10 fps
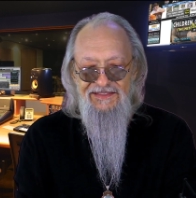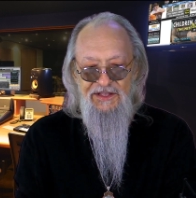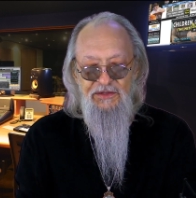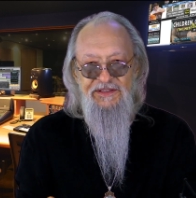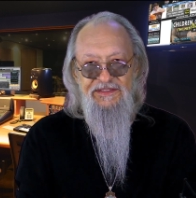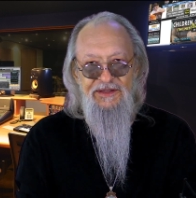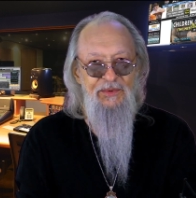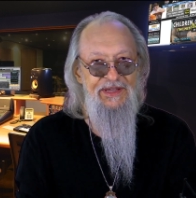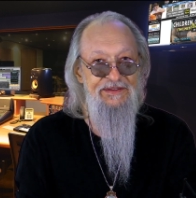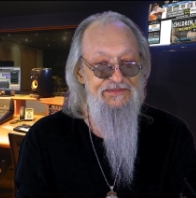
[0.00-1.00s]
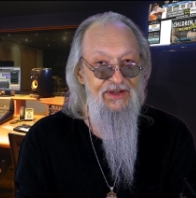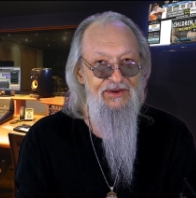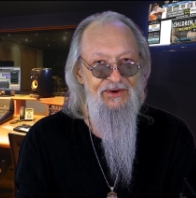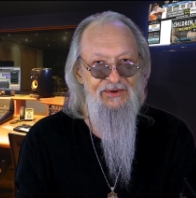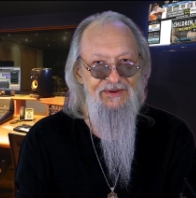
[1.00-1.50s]
the only thing we can
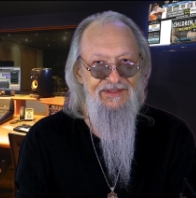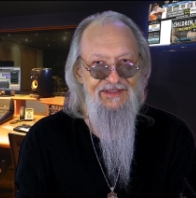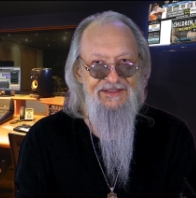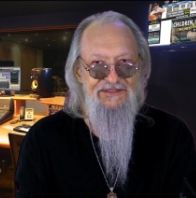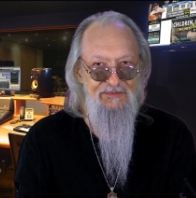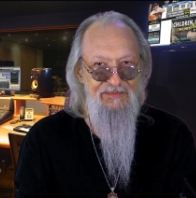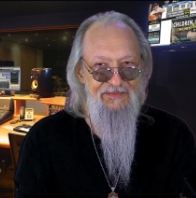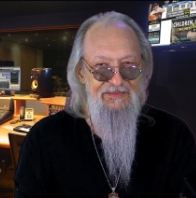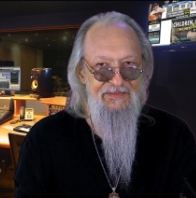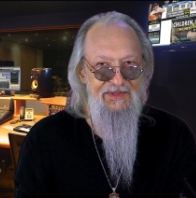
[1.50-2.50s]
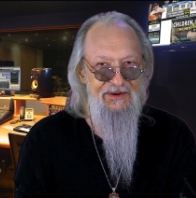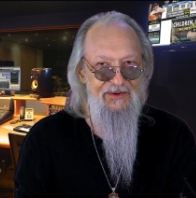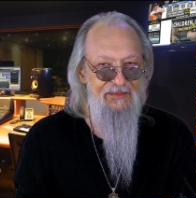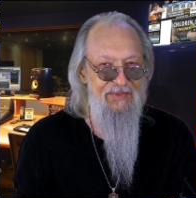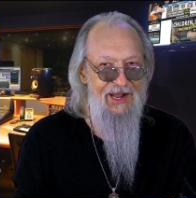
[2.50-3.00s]
know is, you
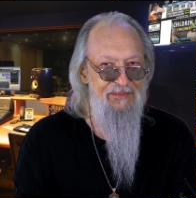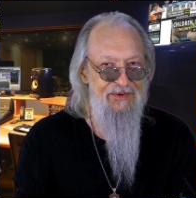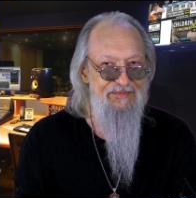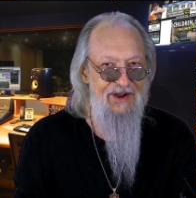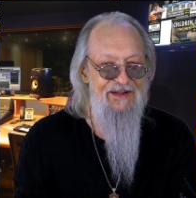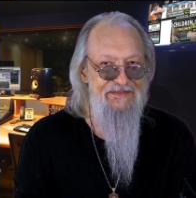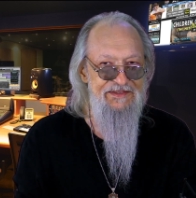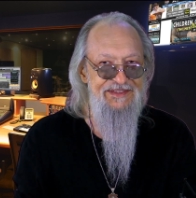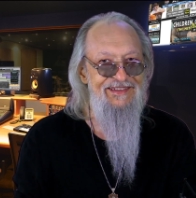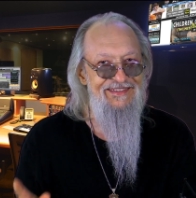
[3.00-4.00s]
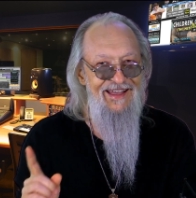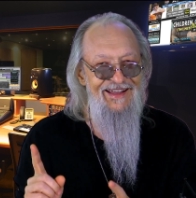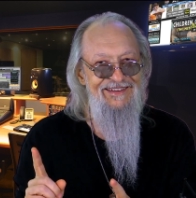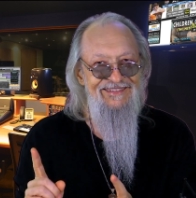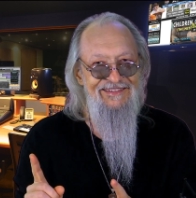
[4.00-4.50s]
know, Bible prophecy
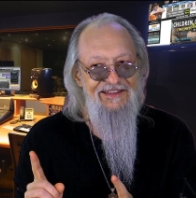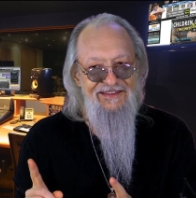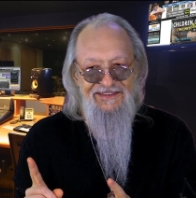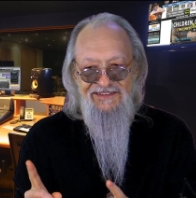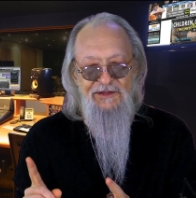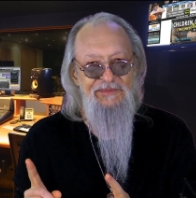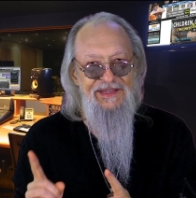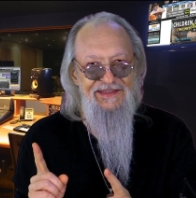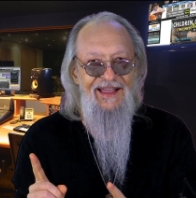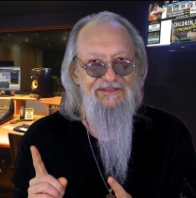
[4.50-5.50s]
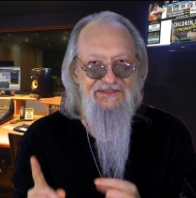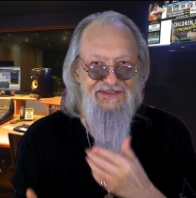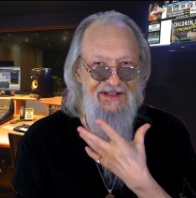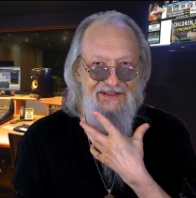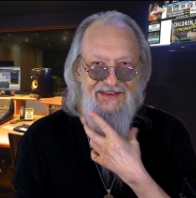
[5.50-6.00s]
that can be
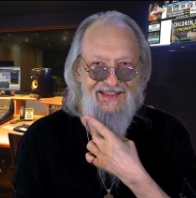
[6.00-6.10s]
counted on.